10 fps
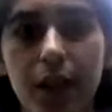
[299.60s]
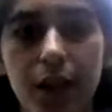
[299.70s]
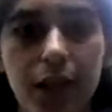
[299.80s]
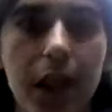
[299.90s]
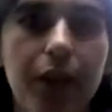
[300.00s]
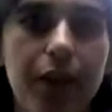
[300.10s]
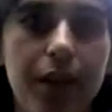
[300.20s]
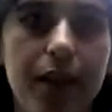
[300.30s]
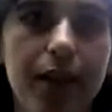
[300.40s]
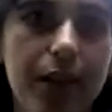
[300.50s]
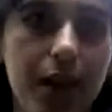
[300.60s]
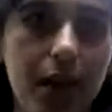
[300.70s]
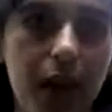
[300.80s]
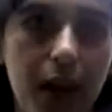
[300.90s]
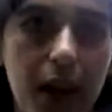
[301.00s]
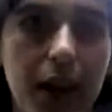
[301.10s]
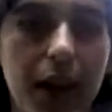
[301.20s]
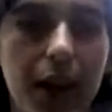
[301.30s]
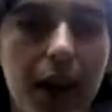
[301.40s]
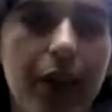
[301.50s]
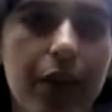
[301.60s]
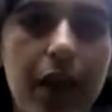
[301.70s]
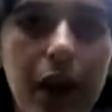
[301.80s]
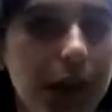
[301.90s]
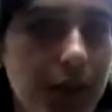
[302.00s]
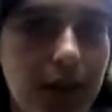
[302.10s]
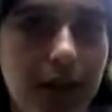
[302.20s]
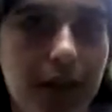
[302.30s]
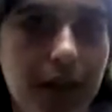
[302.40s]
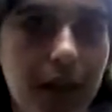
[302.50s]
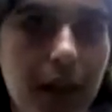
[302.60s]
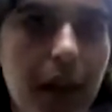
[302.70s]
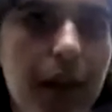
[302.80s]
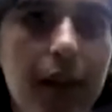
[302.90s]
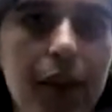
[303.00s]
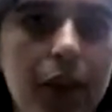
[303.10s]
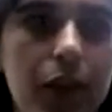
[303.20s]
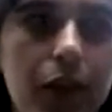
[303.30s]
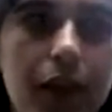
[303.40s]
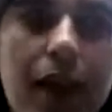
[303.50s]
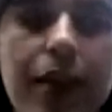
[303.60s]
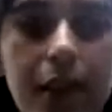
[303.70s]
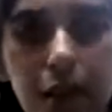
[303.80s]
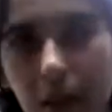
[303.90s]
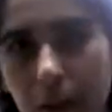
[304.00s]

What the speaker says: gonna have diseases, and in the end, if they have diseases, that's gonna come